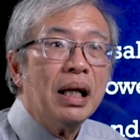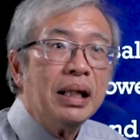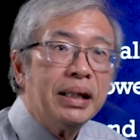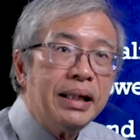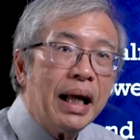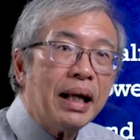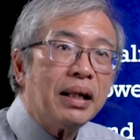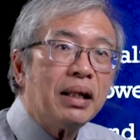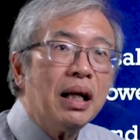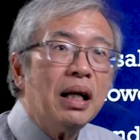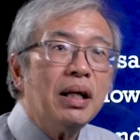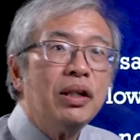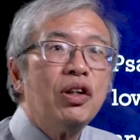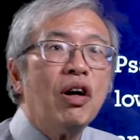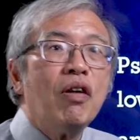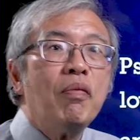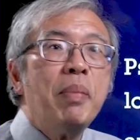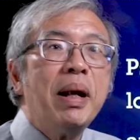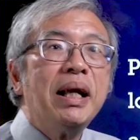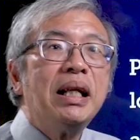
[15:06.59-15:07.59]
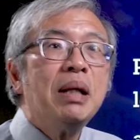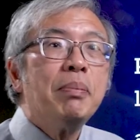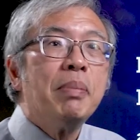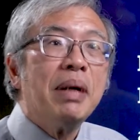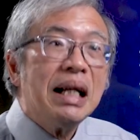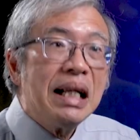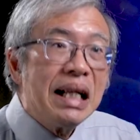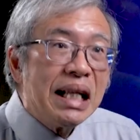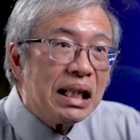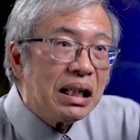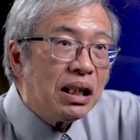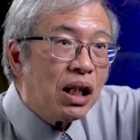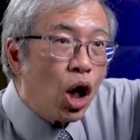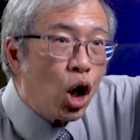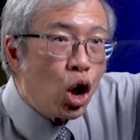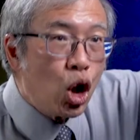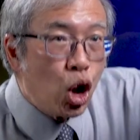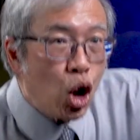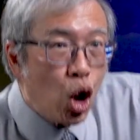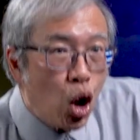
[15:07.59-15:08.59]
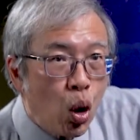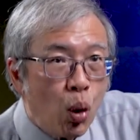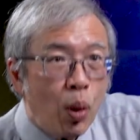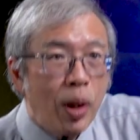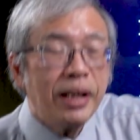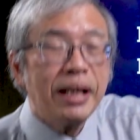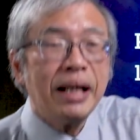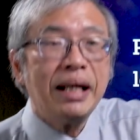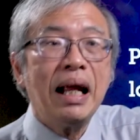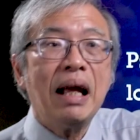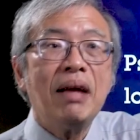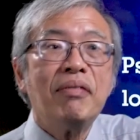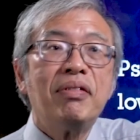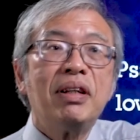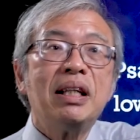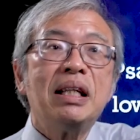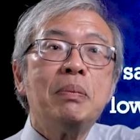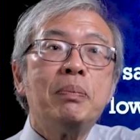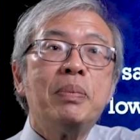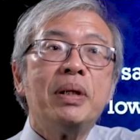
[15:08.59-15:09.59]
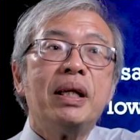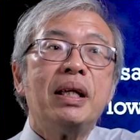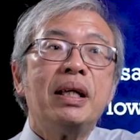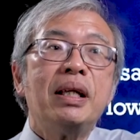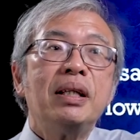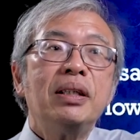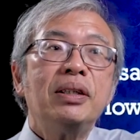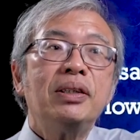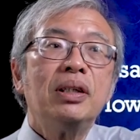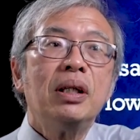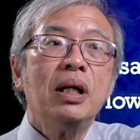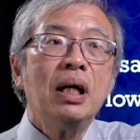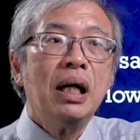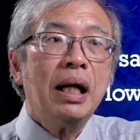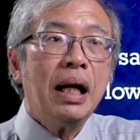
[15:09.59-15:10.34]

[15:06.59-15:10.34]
Yet you have made him a little lower than heavenly beings,